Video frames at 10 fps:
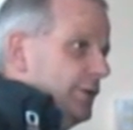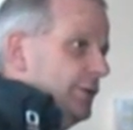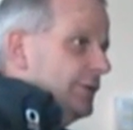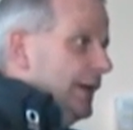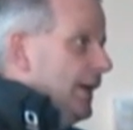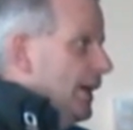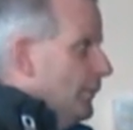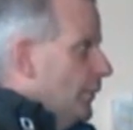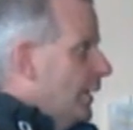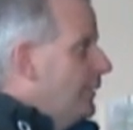it is,
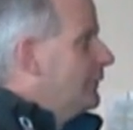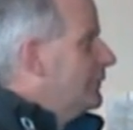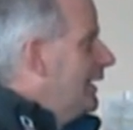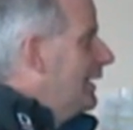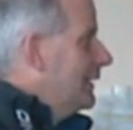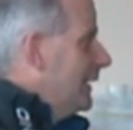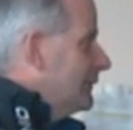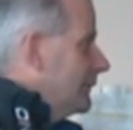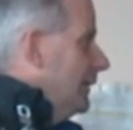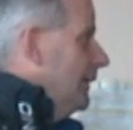but what I would say, like, lads,